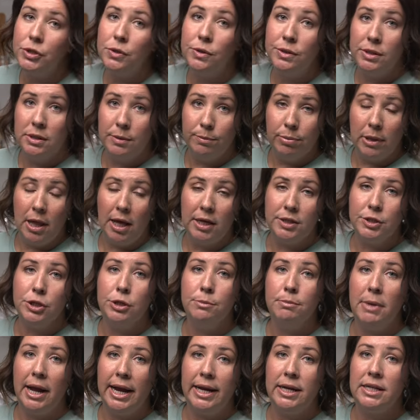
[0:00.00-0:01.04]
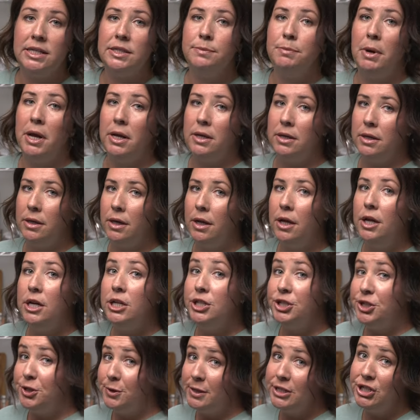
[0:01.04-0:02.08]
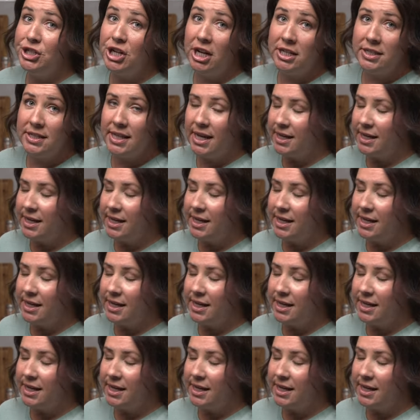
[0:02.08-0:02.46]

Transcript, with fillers: use the plus or minus button to adjust